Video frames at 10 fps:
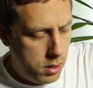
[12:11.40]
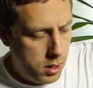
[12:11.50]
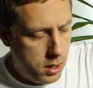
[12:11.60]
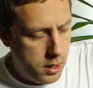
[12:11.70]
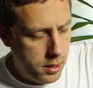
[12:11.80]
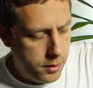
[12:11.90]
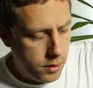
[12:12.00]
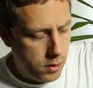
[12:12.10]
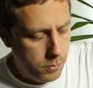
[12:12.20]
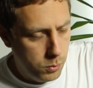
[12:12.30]
and
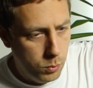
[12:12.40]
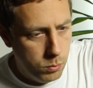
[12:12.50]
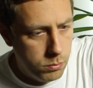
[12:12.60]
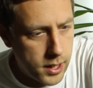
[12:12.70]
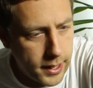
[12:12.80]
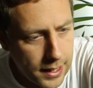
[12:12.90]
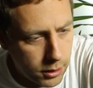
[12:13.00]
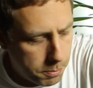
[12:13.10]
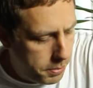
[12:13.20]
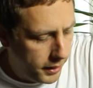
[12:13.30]
I will take out
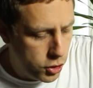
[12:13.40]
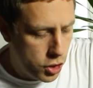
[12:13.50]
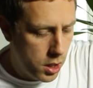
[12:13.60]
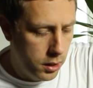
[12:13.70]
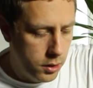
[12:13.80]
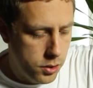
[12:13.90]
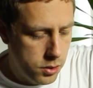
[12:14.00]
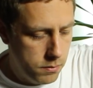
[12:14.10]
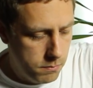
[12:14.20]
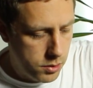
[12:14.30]
the big
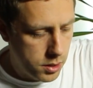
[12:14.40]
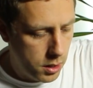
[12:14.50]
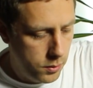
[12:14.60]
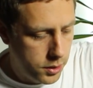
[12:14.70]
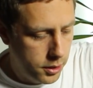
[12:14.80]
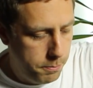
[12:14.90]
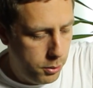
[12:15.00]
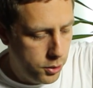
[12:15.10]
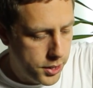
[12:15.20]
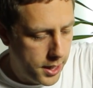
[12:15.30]
chunks, so it's going to
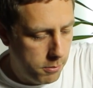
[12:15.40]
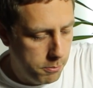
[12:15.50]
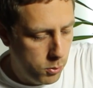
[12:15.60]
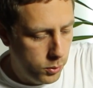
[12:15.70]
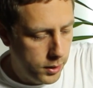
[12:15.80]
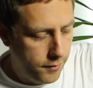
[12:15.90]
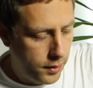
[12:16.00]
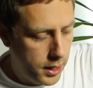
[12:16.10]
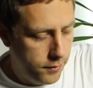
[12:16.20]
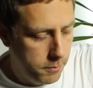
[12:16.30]
put out more of that
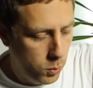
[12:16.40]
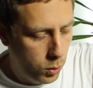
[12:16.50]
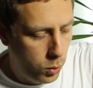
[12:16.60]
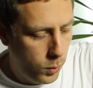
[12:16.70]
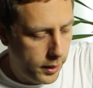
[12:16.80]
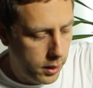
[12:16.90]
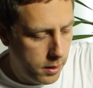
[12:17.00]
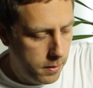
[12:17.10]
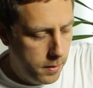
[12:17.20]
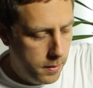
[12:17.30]
flavour more
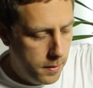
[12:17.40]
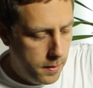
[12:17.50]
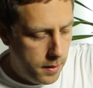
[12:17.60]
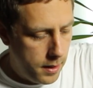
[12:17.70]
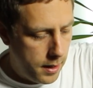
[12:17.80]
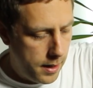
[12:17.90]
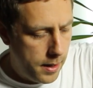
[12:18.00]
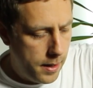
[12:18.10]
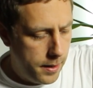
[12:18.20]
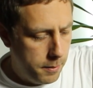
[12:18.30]
quicker.
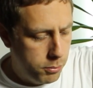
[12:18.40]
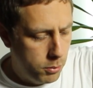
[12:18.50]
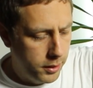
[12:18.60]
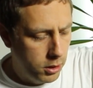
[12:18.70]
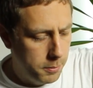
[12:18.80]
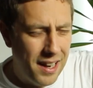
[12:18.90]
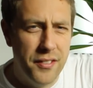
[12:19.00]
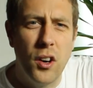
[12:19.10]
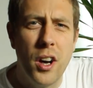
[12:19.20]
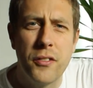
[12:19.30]
And I've probably got about
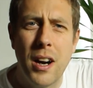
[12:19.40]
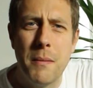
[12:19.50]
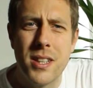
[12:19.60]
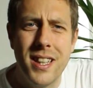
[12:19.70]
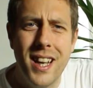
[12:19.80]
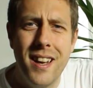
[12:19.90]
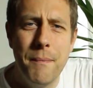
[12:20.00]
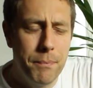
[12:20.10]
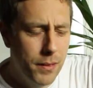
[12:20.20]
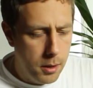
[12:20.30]
5 grams in
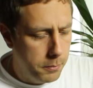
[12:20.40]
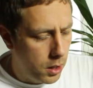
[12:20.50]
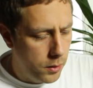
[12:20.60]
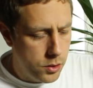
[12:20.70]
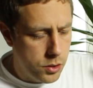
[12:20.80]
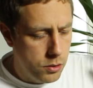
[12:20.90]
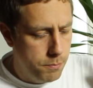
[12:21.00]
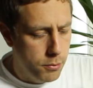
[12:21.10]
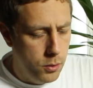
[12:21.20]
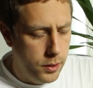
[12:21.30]
there. I'm going to
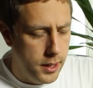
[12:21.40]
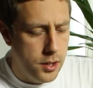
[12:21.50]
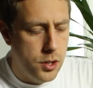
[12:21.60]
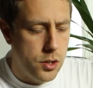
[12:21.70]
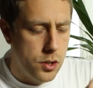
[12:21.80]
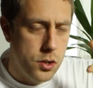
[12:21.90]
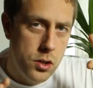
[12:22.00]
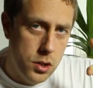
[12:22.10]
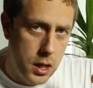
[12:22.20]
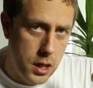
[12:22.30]
brew this
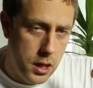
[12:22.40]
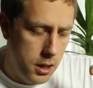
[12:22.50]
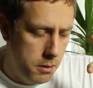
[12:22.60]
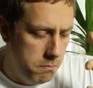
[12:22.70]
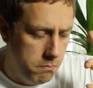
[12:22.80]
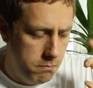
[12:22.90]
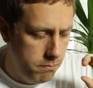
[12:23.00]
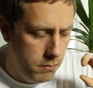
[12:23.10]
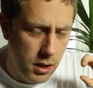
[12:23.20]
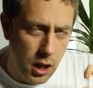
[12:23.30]

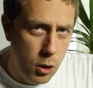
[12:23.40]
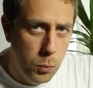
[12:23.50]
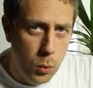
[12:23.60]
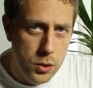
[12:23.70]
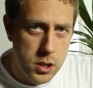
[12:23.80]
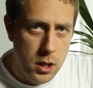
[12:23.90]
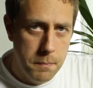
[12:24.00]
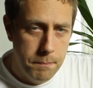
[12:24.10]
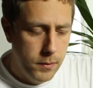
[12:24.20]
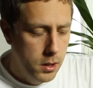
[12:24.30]
low
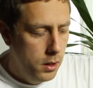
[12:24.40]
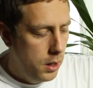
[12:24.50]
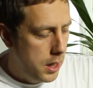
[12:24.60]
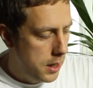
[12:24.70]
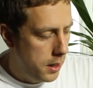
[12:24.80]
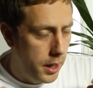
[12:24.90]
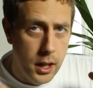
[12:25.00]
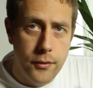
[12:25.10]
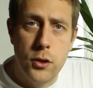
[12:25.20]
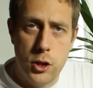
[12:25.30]
water.
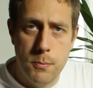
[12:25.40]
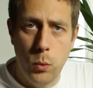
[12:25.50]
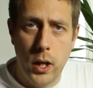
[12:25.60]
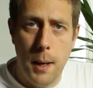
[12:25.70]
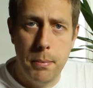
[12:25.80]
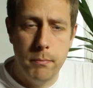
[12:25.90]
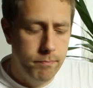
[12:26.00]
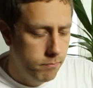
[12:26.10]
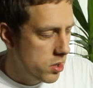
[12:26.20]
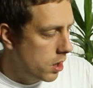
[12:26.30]
Enough for a small cup.
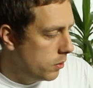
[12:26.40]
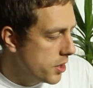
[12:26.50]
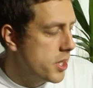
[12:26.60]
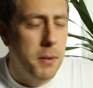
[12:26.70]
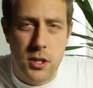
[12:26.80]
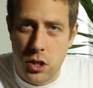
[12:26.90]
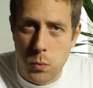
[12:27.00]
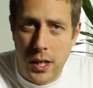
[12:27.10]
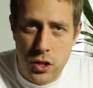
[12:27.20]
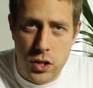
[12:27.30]
So a similar
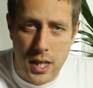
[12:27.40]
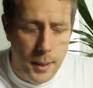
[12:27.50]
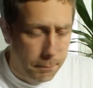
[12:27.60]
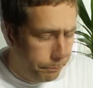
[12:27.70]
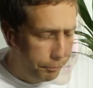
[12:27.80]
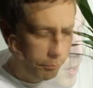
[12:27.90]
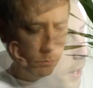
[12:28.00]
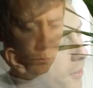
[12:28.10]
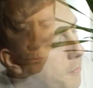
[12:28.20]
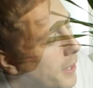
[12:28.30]
situation to here. I
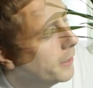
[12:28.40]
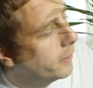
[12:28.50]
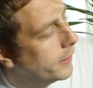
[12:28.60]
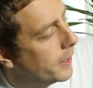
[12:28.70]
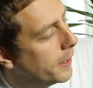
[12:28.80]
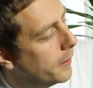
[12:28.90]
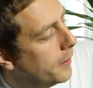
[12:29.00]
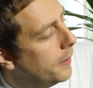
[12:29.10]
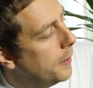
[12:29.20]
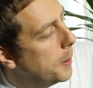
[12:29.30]
love my little
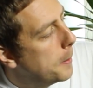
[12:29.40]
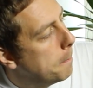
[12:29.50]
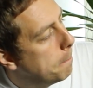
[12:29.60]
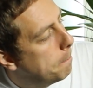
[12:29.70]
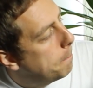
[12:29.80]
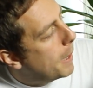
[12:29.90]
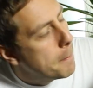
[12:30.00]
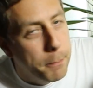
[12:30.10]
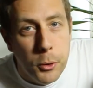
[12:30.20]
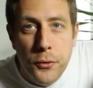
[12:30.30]

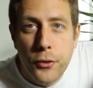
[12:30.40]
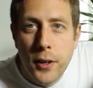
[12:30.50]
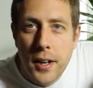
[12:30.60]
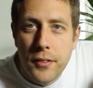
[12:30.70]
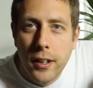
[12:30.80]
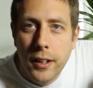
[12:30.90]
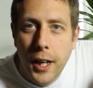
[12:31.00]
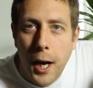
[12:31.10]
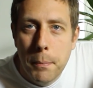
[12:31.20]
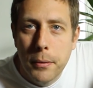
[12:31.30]
bamboo forever
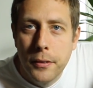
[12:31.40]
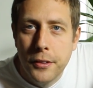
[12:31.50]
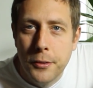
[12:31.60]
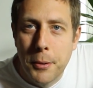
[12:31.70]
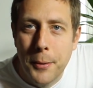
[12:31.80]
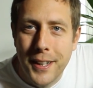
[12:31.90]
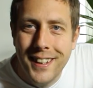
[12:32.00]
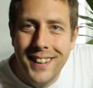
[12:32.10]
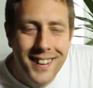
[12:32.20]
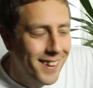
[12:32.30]
cup.
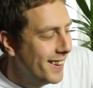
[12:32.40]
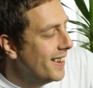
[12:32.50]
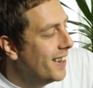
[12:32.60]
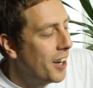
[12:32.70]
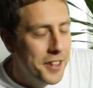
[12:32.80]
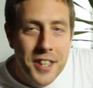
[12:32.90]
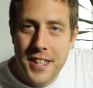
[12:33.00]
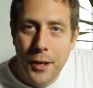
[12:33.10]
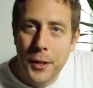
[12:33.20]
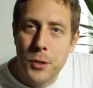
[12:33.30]
I did
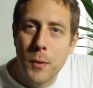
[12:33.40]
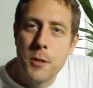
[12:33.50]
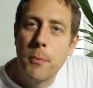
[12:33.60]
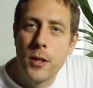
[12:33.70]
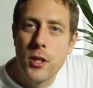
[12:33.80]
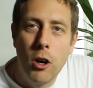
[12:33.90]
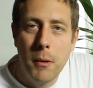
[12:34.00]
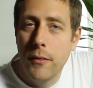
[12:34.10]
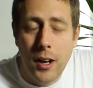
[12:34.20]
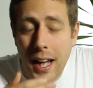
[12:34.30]
sell this once upon a time.
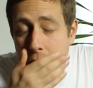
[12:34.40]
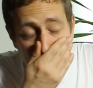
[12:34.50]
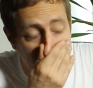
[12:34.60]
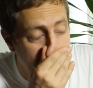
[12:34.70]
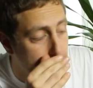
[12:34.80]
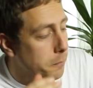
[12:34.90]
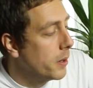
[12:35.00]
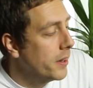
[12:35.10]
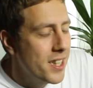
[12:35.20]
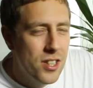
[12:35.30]
I had a few of them,
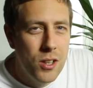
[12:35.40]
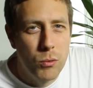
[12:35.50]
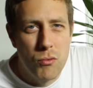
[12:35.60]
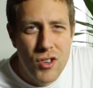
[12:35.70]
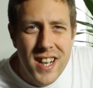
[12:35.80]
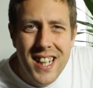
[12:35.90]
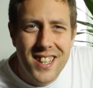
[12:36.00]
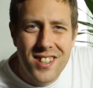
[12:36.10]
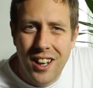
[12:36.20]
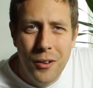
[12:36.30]
but they sold really
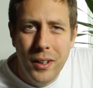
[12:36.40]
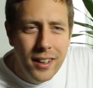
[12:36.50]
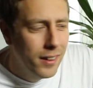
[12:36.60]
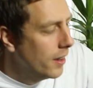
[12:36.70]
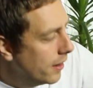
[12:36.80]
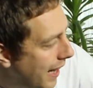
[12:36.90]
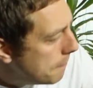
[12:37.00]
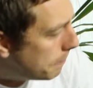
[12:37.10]
slowly. Hand